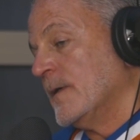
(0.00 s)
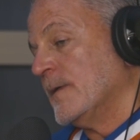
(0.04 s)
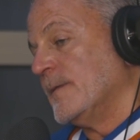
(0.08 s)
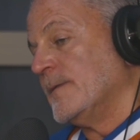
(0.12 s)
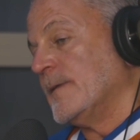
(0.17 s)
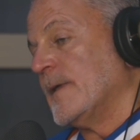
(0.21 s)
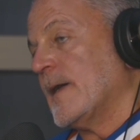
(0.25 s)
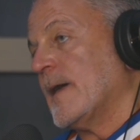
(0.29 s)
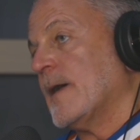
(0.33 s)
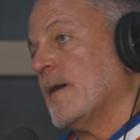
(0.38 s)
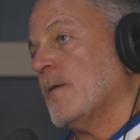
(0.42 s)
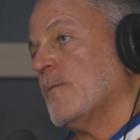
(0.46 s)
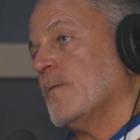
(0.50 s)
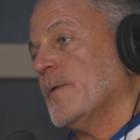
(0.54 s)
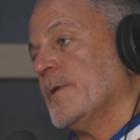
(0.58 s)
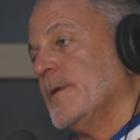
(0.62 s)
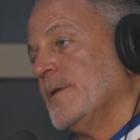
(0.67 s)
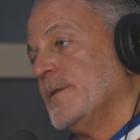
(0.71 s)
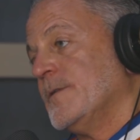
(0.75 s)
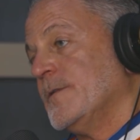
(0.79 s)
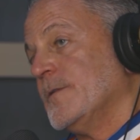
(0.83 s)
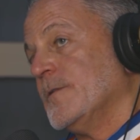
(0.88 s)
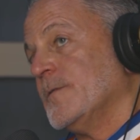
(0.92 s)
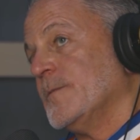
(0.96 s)
Now what do
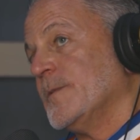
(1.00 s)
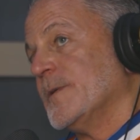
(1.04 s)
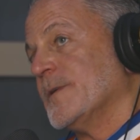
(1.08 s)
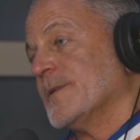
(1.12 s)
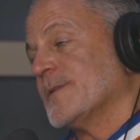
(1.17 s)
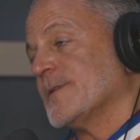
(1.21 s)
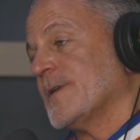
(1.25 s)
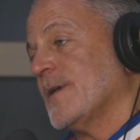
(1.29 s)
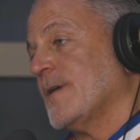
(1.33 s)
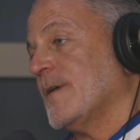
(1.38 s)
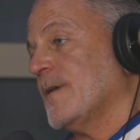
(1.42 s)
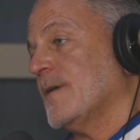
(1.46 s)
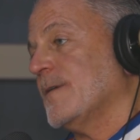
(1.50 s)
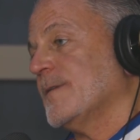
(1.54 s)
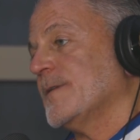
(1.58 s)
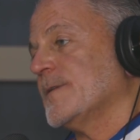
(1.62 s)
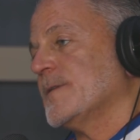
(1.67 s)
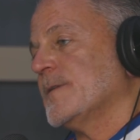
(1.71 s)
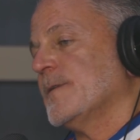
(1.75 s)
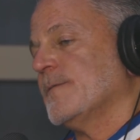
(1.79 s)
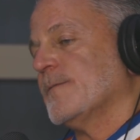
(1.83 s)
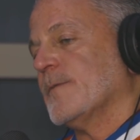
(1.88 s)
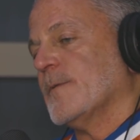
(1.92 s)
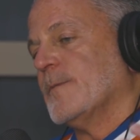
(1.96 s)
you do? Because all
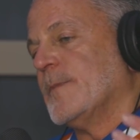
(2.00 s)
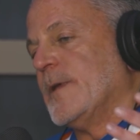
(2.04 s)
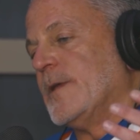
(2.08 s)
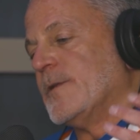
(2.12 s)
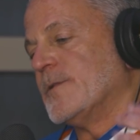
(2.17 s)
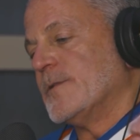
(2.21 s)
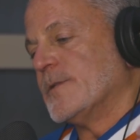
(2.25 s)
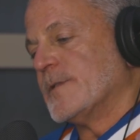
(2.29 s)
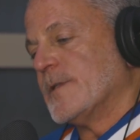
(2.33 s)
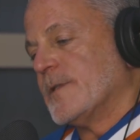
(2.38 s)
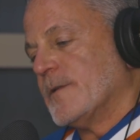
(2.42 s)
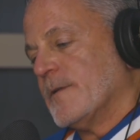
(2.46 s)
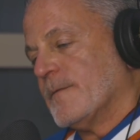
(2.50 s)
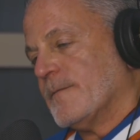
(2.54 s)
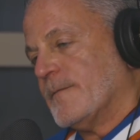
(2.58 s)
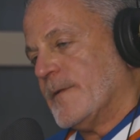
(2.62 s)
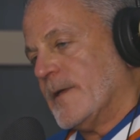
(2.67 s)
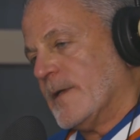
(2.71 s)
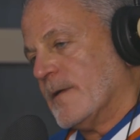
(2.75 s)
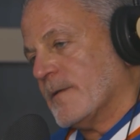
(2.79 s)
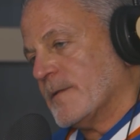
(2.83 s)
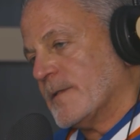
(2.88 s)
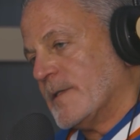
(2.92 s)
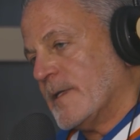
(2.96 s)
this information's at your
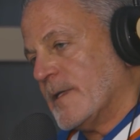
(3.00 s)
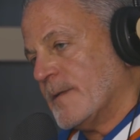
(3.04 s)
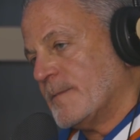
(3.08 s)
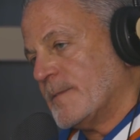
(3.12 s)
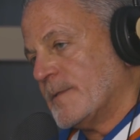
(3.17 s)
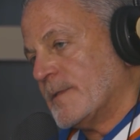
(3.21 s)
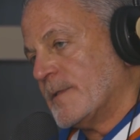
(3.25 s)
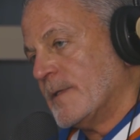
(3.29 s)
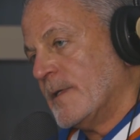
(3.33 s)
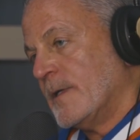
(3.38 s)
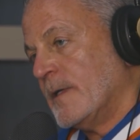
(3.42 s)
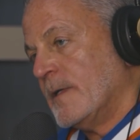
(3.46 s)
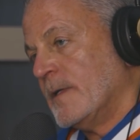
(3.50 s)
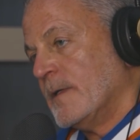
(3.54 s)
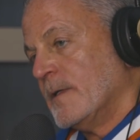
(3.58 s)
fingertips.